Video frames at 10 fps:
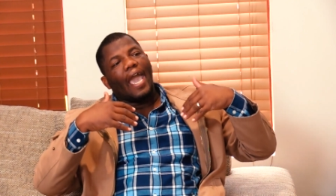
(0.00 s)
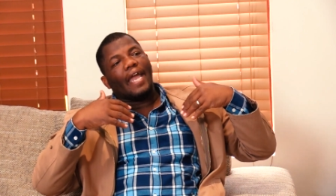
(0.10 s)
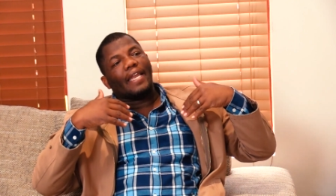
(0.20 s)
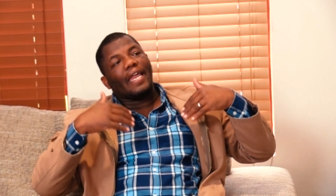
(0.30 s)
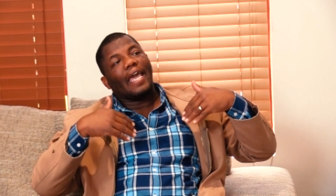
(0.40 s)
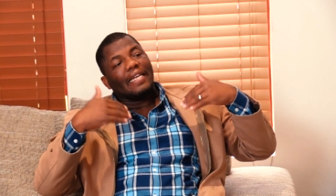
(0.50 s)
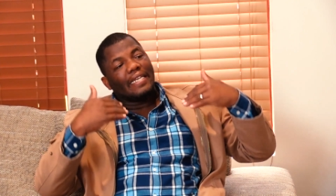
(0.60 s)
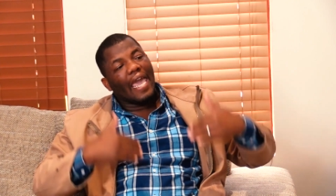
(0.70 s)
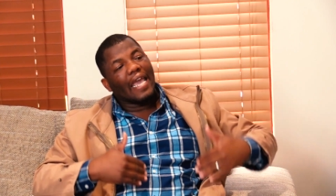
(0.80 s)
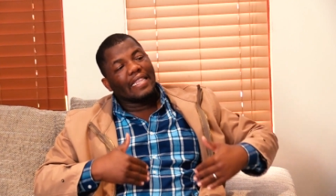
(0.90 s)
and, and,
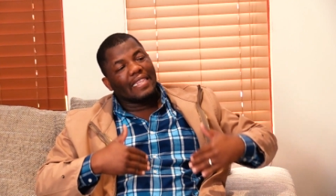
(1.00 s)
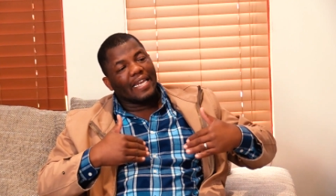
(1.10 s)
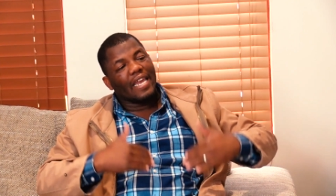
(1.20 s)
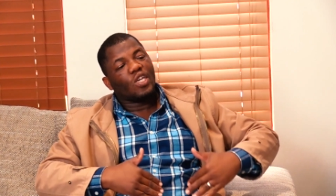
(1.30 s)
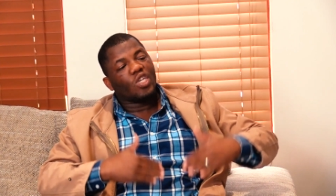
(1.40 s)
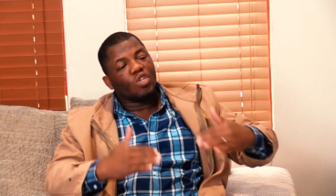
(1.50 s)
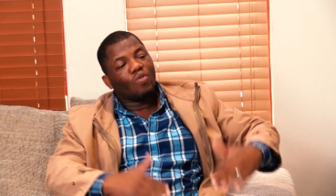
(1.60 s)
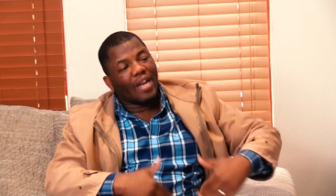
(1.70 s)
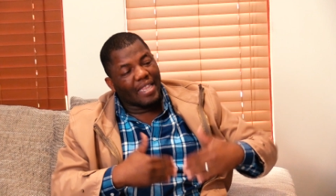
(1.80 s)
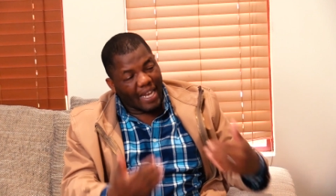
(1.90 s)
and take the nation
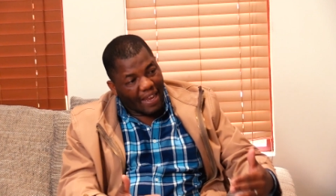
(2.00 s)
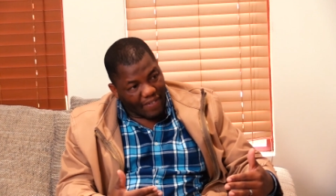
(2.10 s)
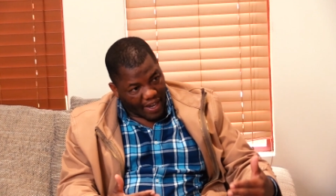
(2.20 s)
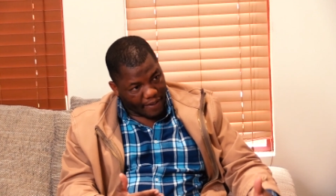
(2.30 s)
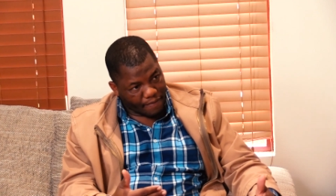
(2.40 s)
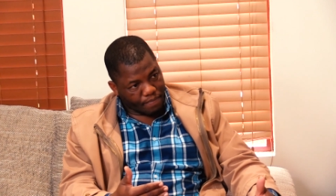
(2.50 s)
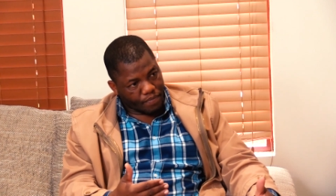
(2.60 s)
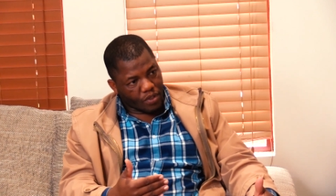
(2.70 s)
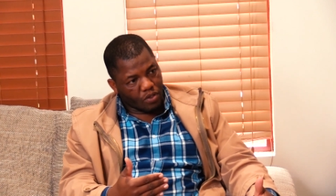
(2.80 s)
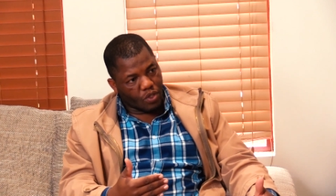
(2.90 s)
to another level.
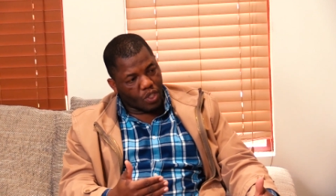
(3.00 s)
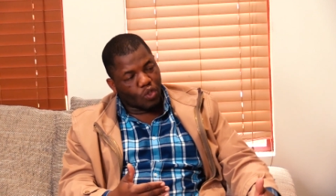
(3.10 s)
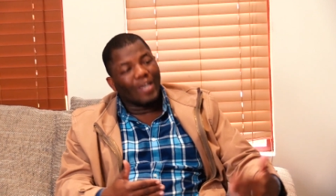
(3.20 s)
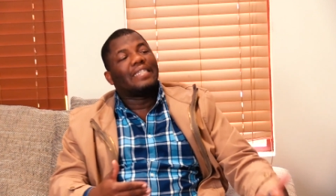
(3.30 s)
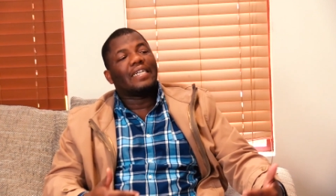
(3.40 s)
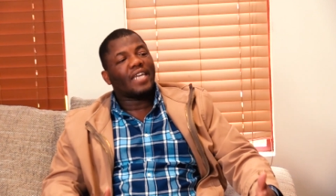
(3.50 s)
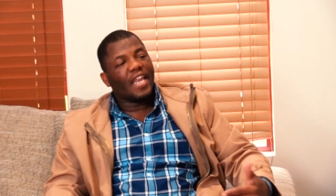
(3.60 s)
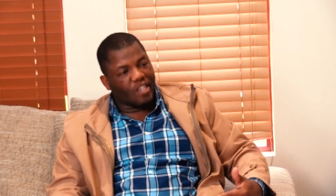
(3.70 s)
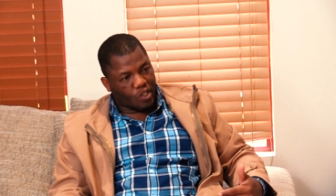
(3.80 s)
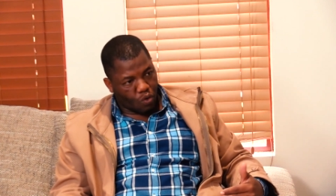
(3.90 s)
You see, so it's a
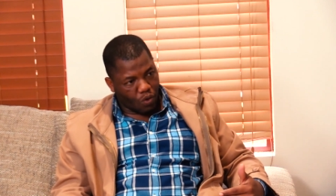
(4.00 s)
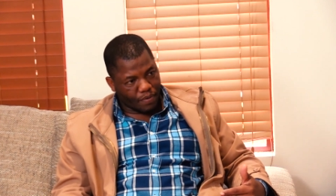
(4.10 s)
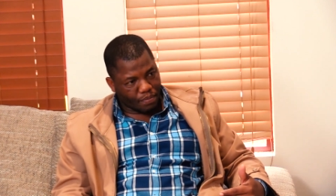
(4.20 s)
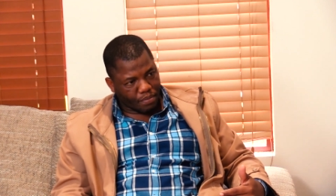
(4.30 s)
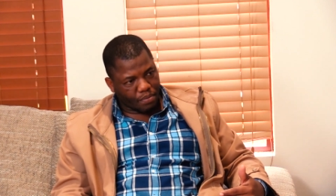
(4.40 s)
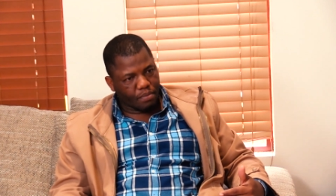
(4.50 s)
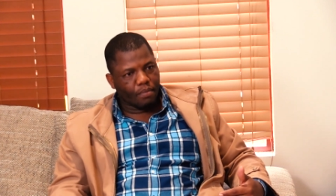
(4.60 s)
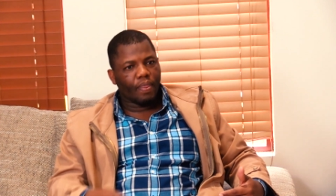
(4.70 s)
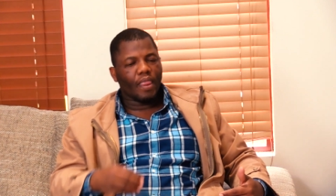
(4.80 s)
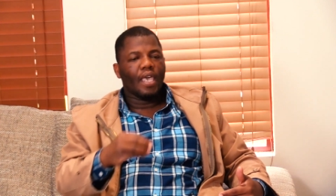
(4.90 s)
training school.
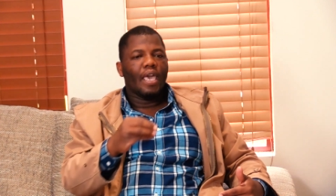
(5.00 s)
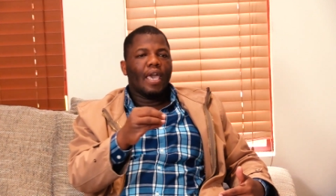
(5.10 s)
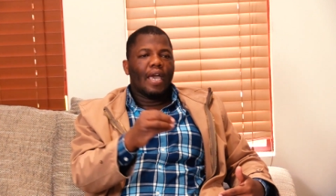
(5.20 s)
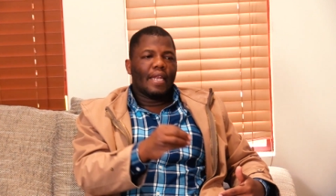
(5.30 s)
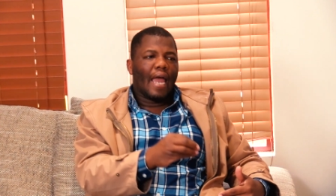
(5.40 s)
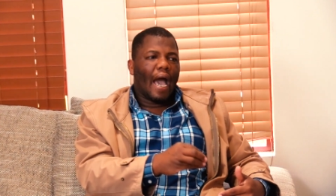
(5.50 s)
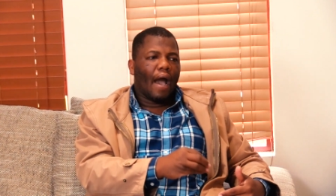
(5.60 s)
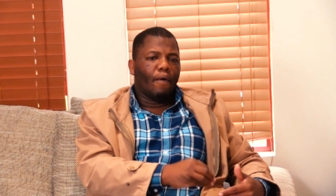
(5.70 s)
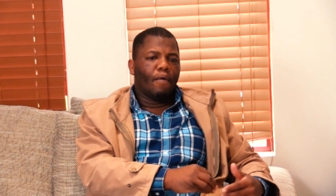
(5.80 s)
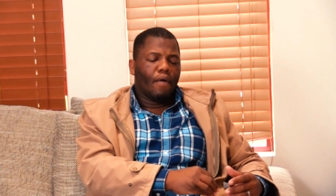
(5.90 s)

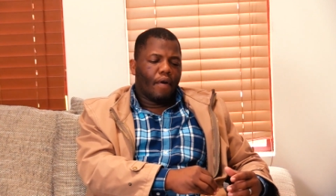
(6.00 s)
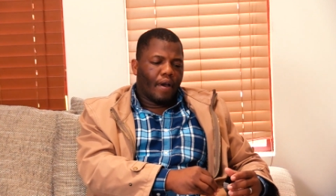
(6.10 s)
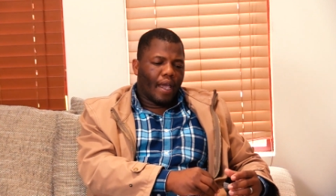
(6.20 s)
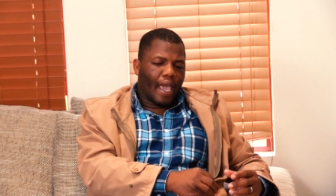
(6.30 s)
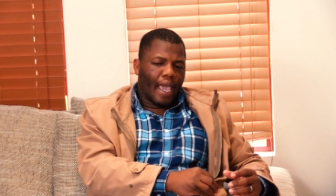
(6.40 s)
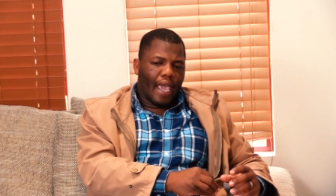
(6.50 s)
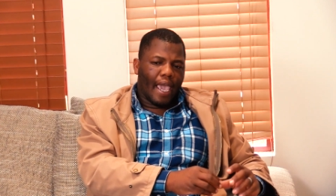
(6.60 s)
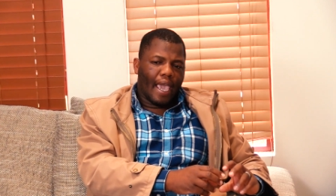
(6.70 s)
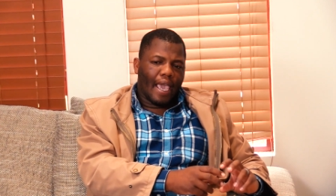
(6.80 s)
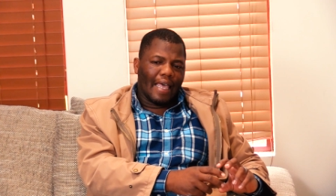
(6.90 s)
Now, uh, uh,
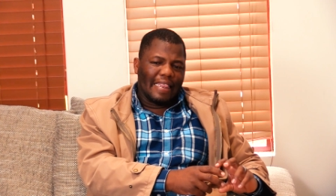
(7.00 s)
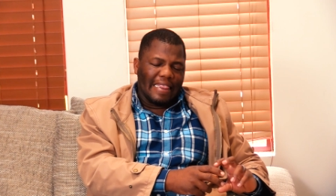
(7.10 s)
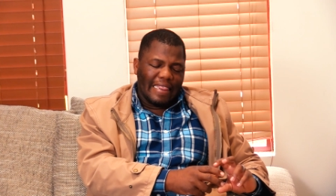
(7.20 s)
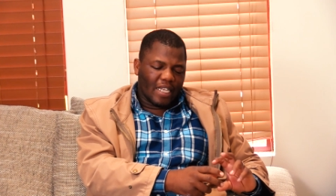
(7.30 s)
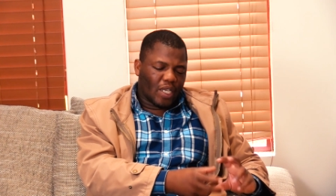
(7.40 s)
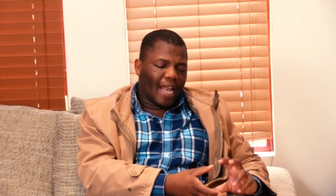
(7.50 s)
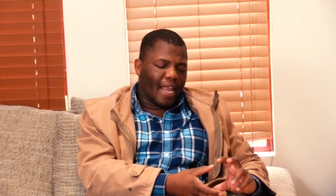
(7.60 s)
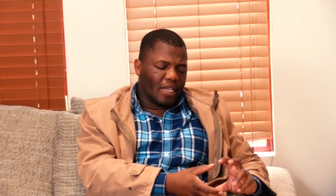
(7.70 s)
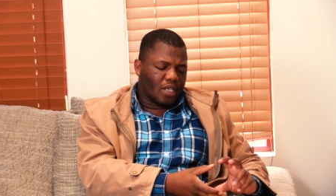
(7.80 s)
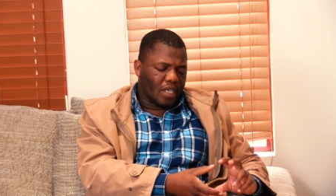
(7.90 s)
uh the
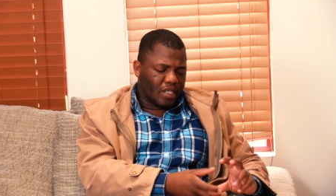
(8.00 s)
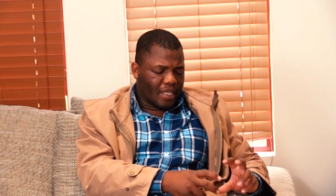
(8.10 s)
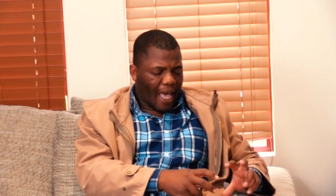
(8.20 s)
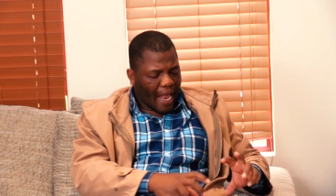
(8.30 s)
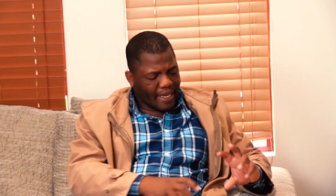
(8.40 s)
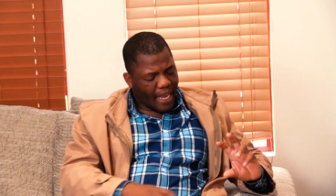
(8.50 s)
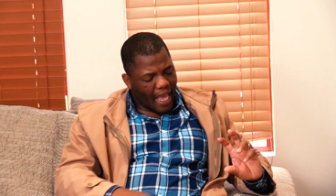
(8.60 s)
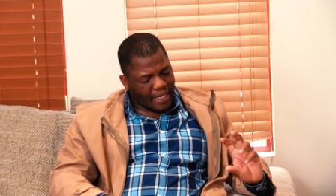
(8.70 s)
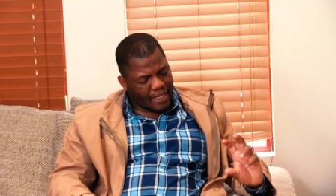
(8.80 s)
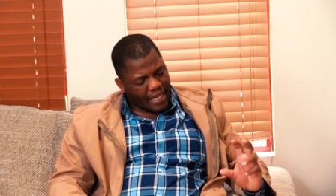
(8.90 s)
challenge is that
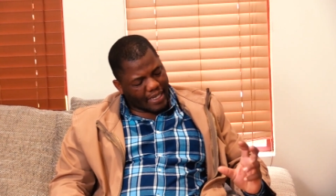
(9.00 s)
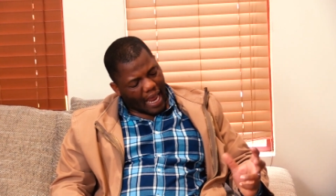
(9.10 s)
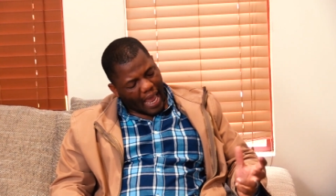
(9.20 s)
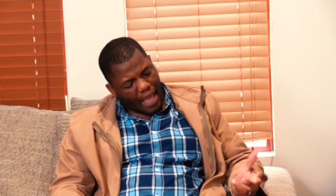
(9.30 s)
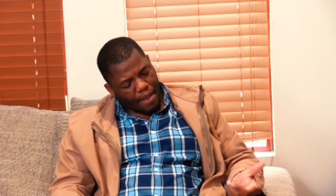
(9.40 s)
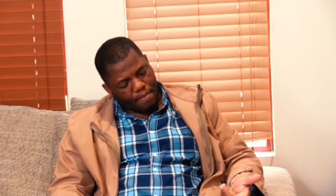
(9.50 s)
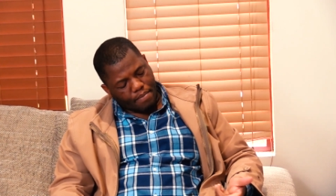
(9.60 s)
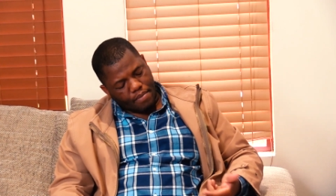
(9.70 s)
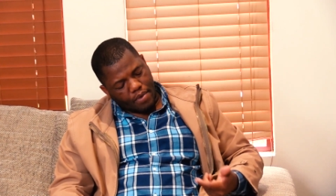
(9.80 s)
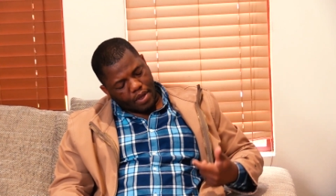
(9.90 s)
as the
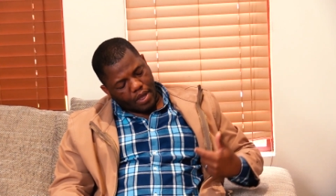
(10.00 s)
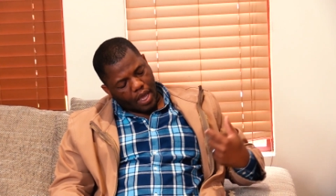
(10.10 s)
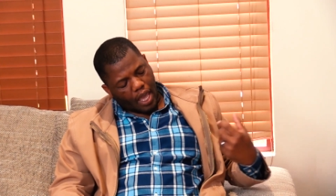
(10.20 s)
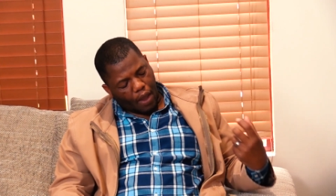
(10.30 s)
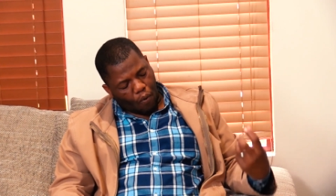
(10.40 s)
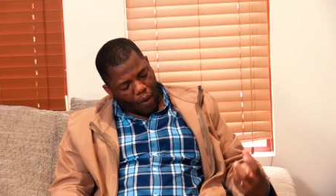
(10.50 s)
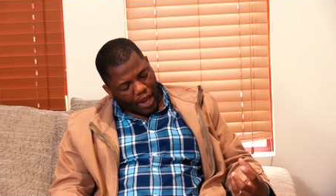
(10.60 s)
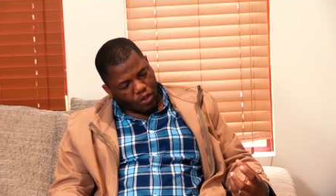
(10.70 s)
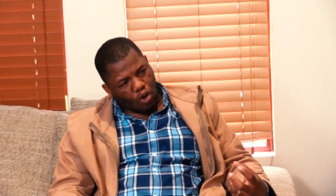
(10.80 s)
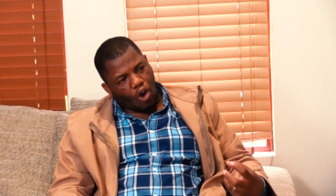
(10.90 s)
time uh,
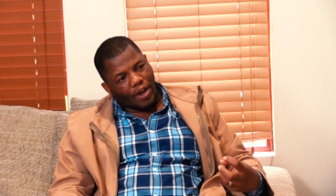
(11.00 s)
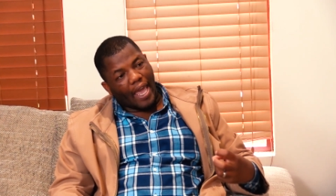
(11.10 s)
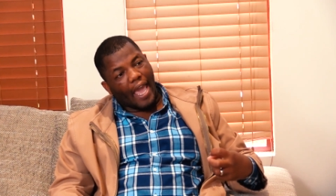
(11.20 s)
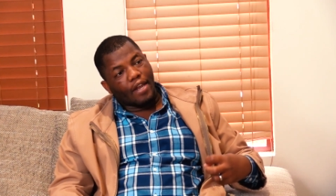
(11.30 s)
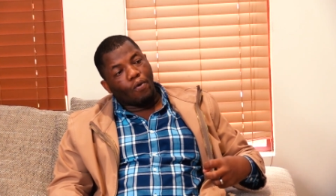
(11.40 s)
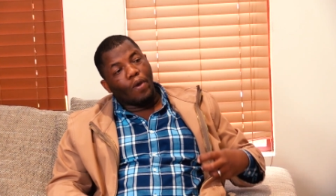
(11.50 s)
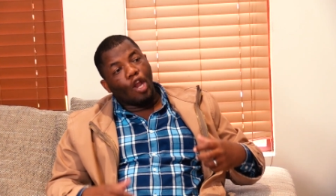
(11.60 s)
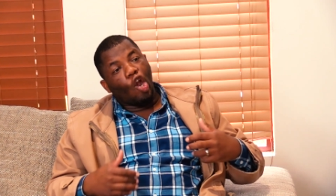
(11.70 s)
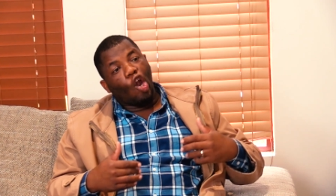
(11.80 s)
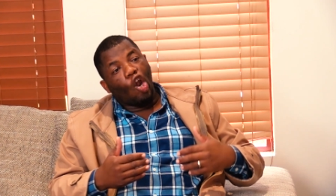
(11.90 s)
went on and
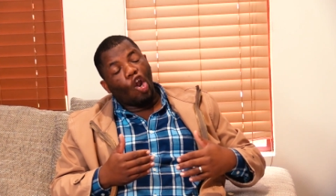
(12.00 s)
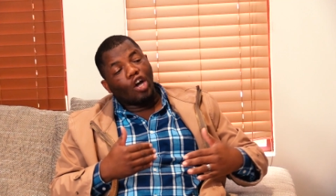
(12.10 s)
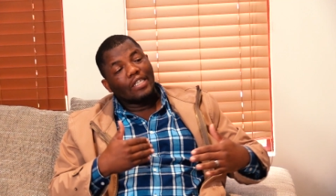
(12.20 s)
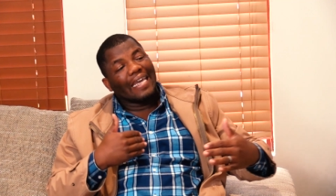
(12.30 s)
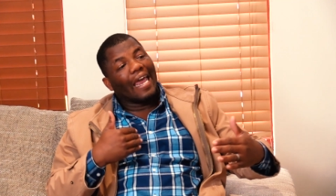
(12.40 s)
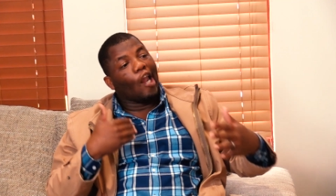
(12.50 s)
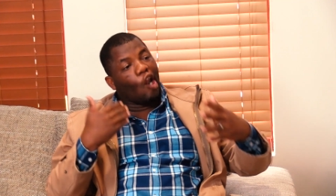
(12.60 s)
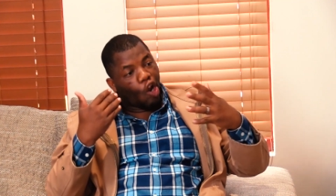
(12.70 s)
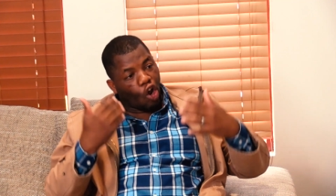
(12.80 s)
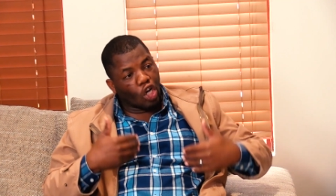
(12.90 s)
we lost a
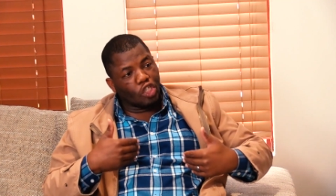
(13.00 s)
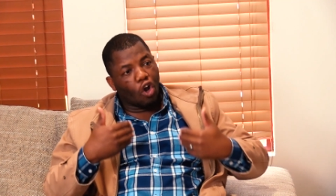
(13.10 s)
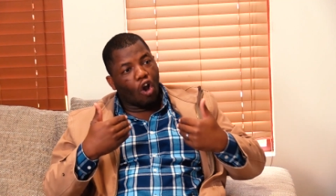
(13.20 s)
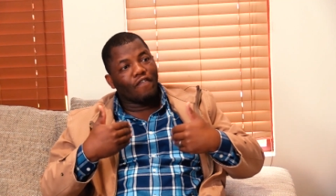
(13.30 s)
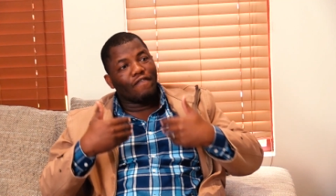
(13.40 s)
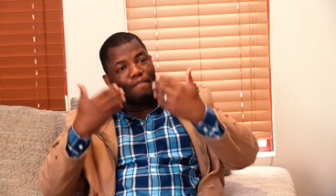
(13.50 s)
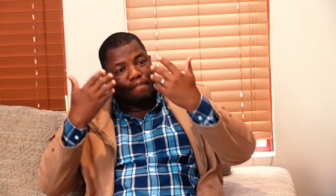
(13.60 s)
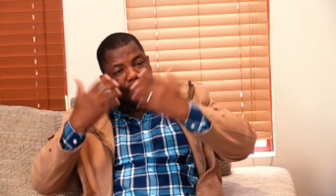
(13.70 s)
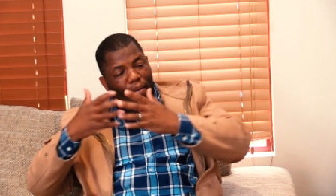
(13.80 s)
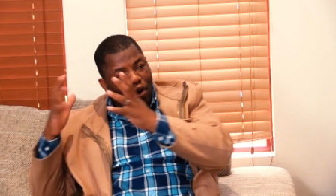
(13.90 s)
lot of
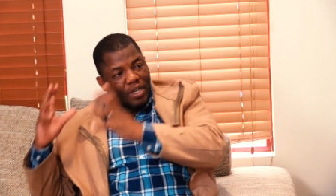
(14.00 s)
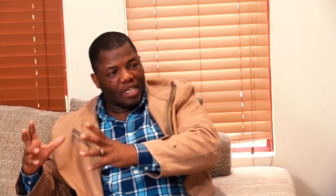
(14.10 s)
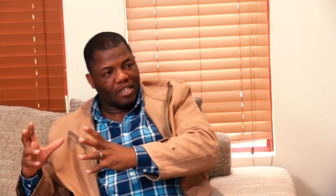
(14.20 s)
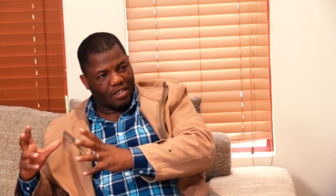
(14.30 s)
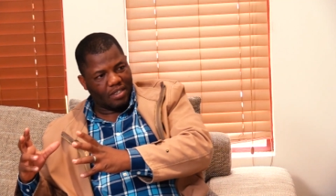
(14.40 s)
memory